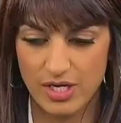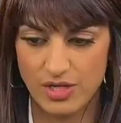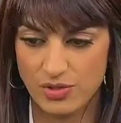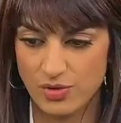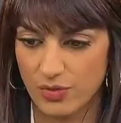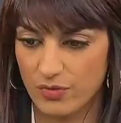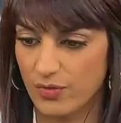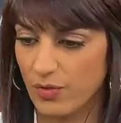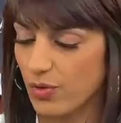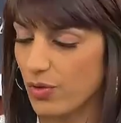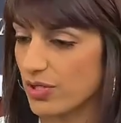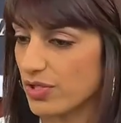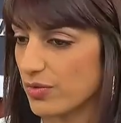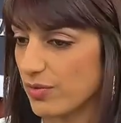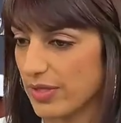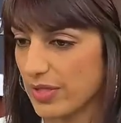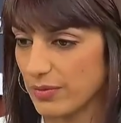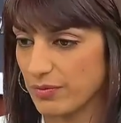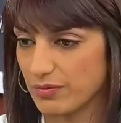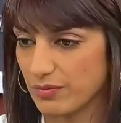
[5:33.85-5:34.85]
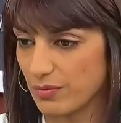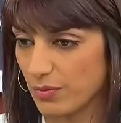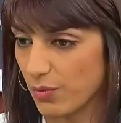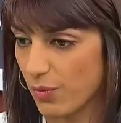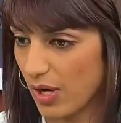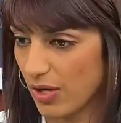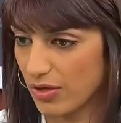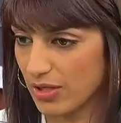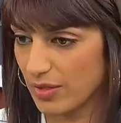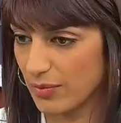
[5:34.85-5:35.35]
So, of course, we
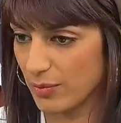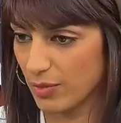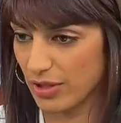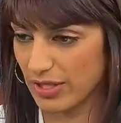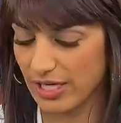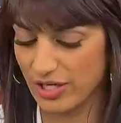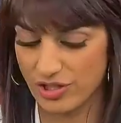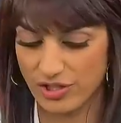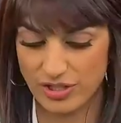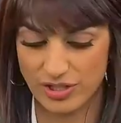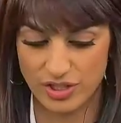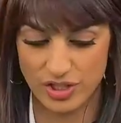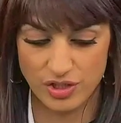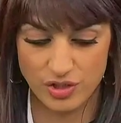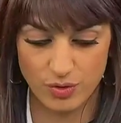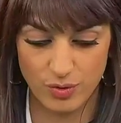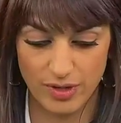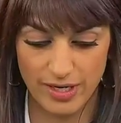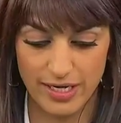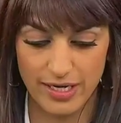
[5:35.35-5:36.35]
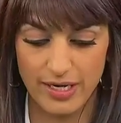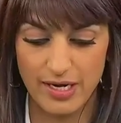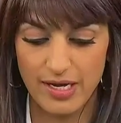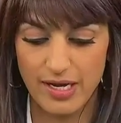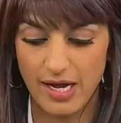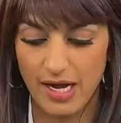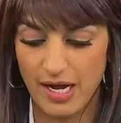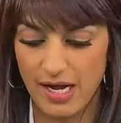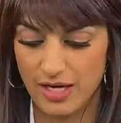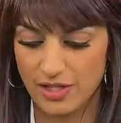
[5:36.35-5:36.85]
welcome more nations to join.
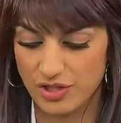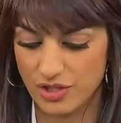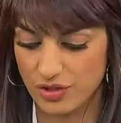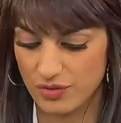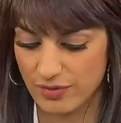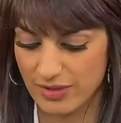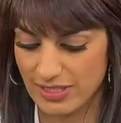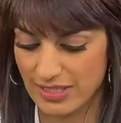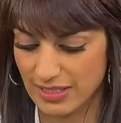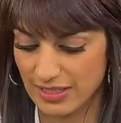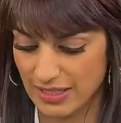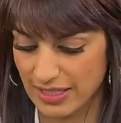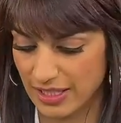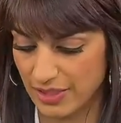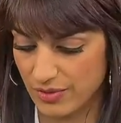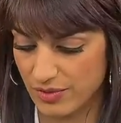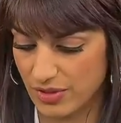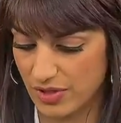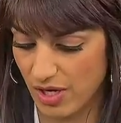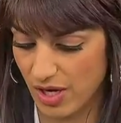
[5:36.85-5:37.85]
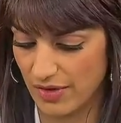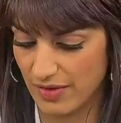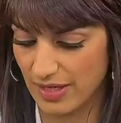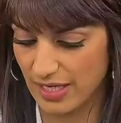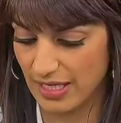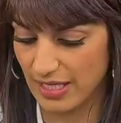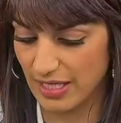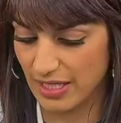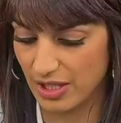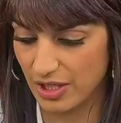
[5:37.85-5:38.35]
Uh, just recently, you saw the
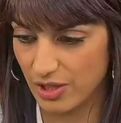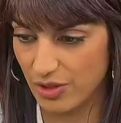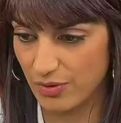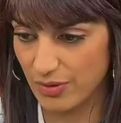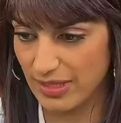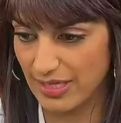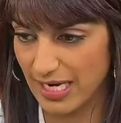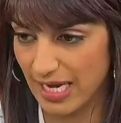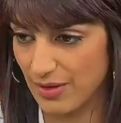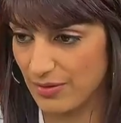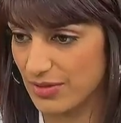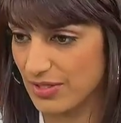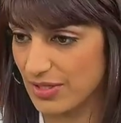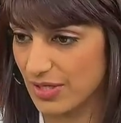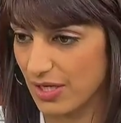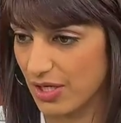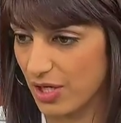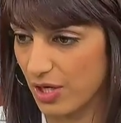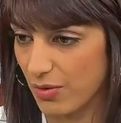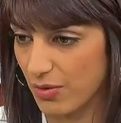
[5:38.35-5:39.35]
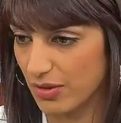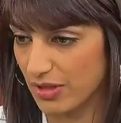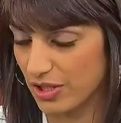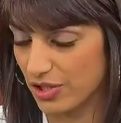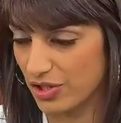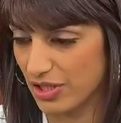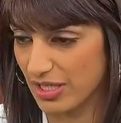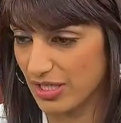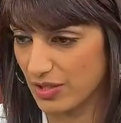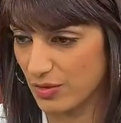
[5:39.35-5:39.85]
EU announce a
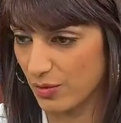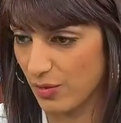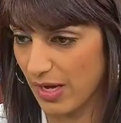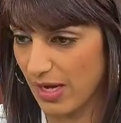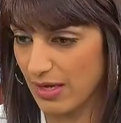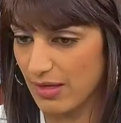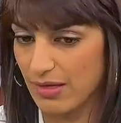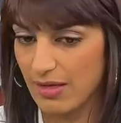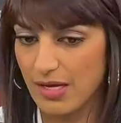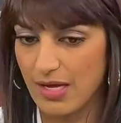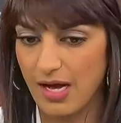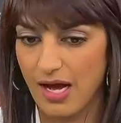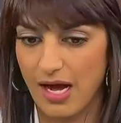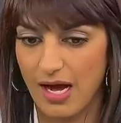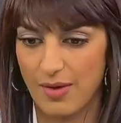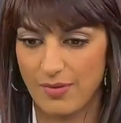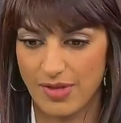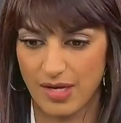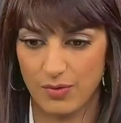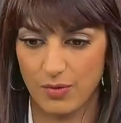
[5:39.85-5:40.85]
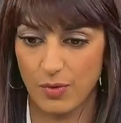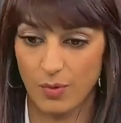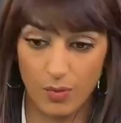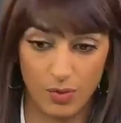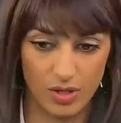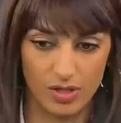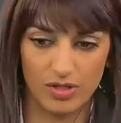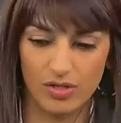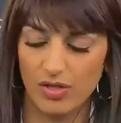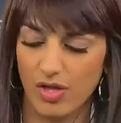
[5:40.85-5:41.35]
coalition as well um, that will
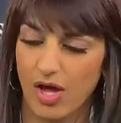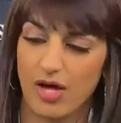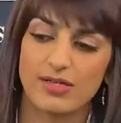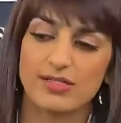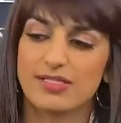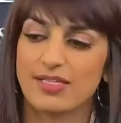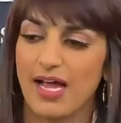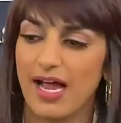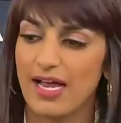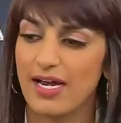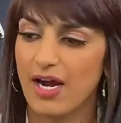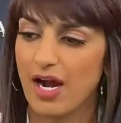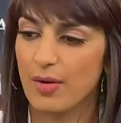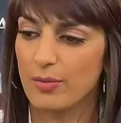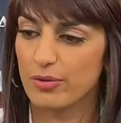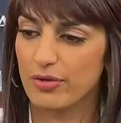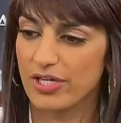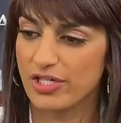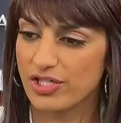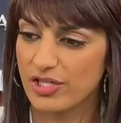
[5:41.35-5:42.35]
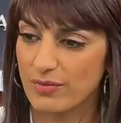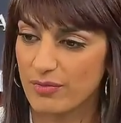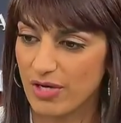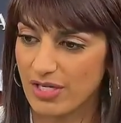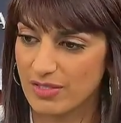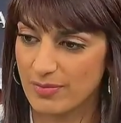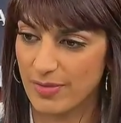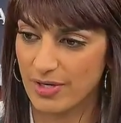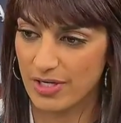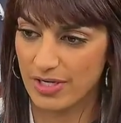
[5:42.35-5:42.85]
work alongside Operation
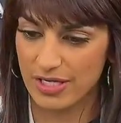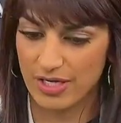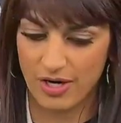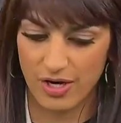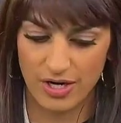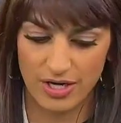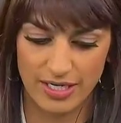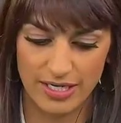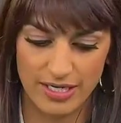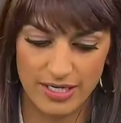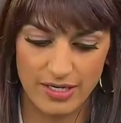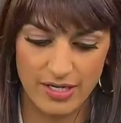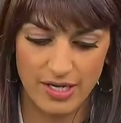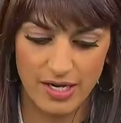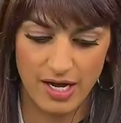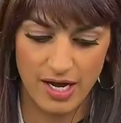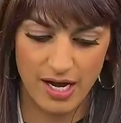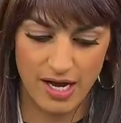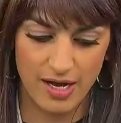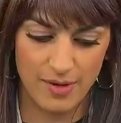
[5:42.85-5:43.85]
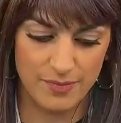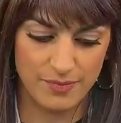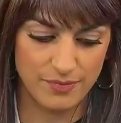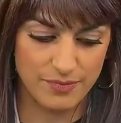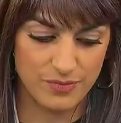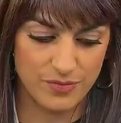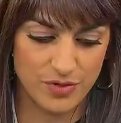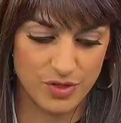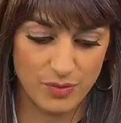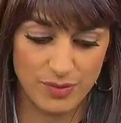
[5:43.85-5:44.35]
Prosperity Guardian. Um,
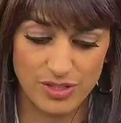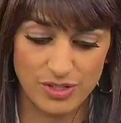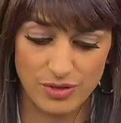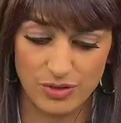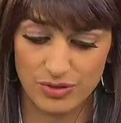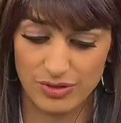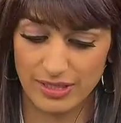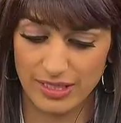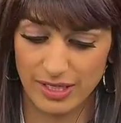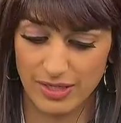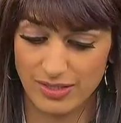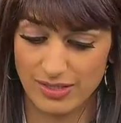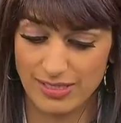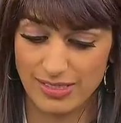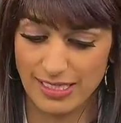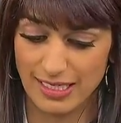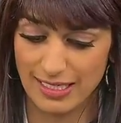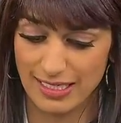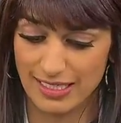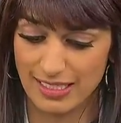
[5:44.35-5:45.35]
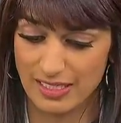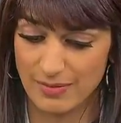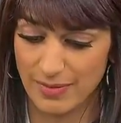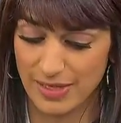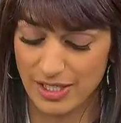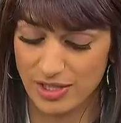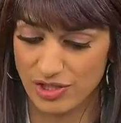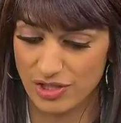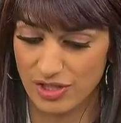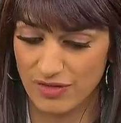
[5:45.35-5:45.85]
so, we certainly are seeing an
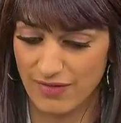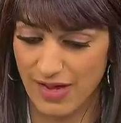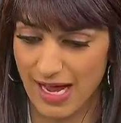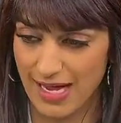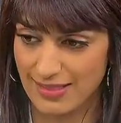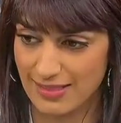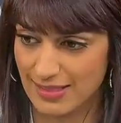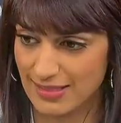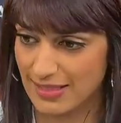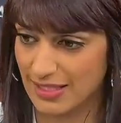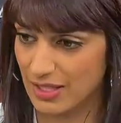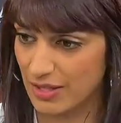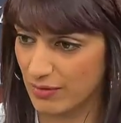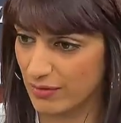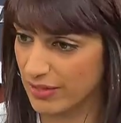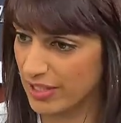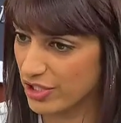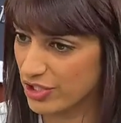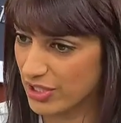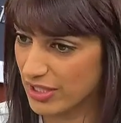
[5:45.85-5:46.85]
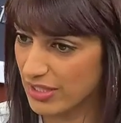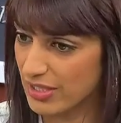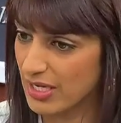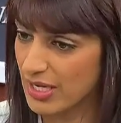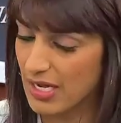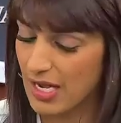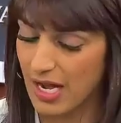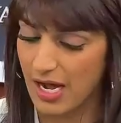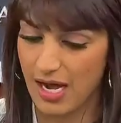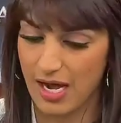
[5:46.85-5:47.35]
expansion of assets in the region,
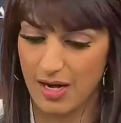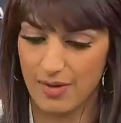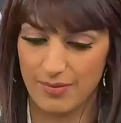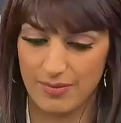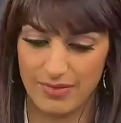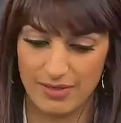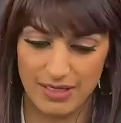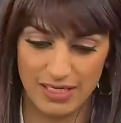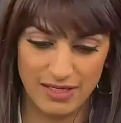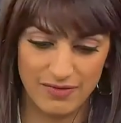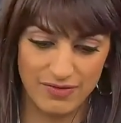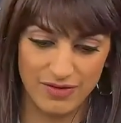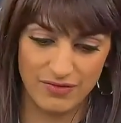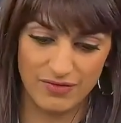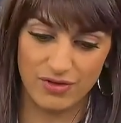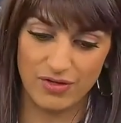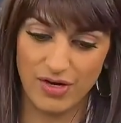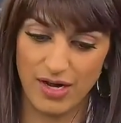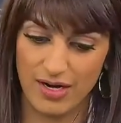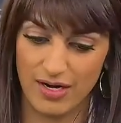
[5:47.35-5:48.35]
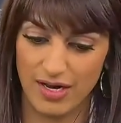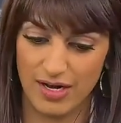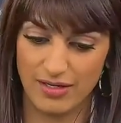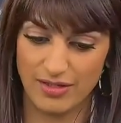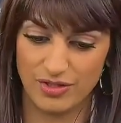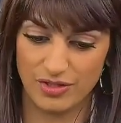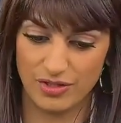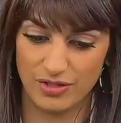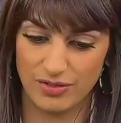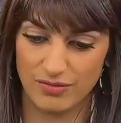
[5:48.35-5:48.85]
um, even if they're not
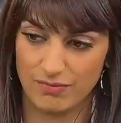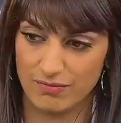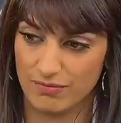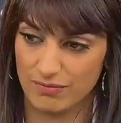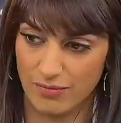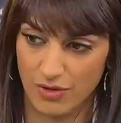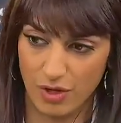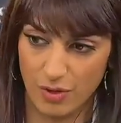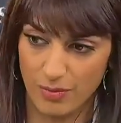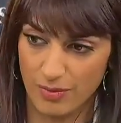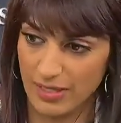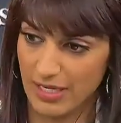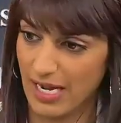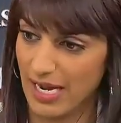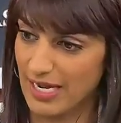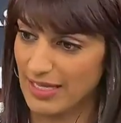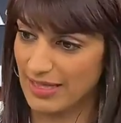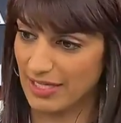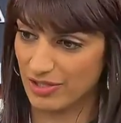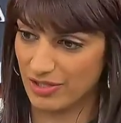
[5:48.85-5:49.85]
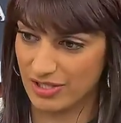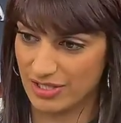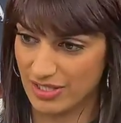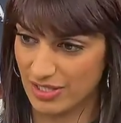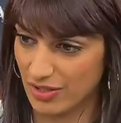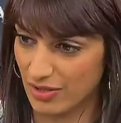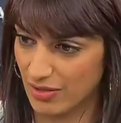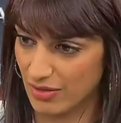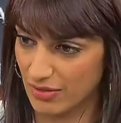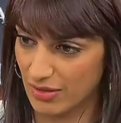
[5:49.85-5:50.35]
under OPA, they're
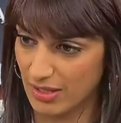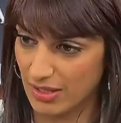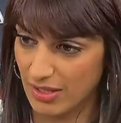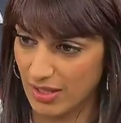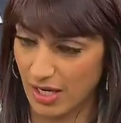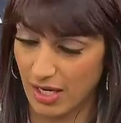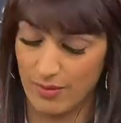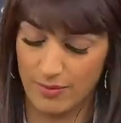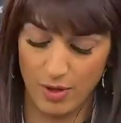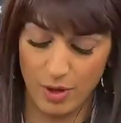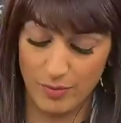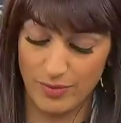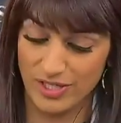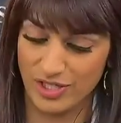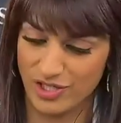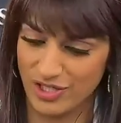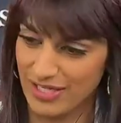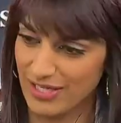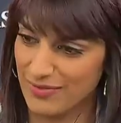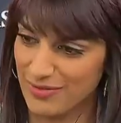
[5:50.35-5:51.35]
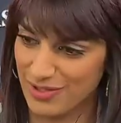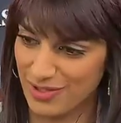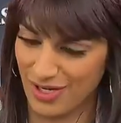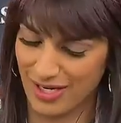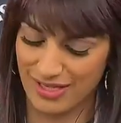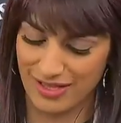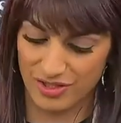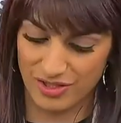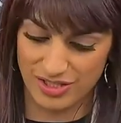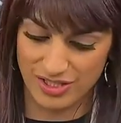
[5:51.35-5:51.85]
still um, OPG, I'm
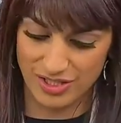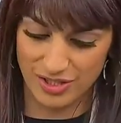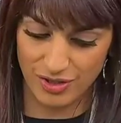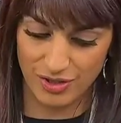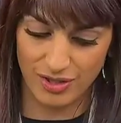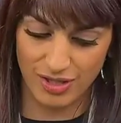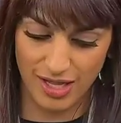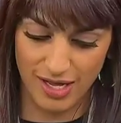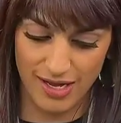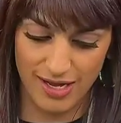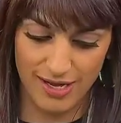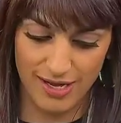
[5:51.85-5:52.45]
sorry, they're still